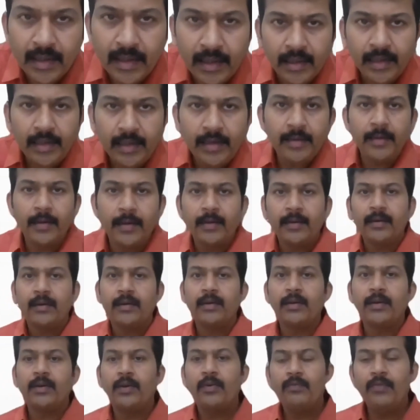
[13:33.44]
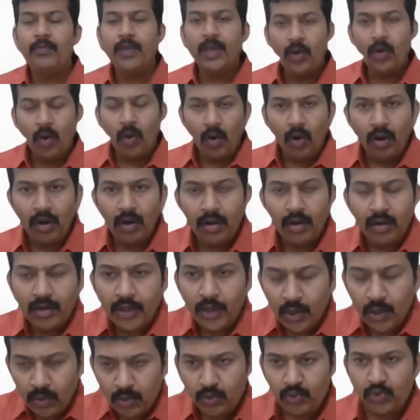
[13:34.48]
See, we all
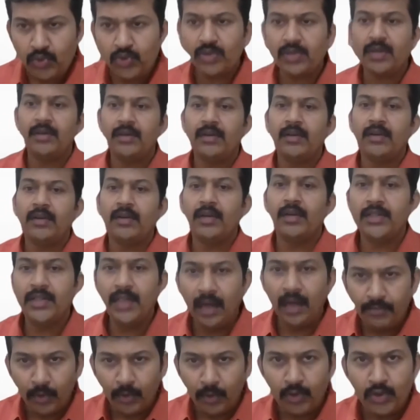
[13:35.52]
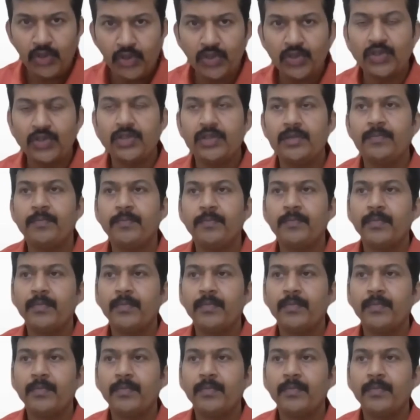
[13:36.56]
use cell phones.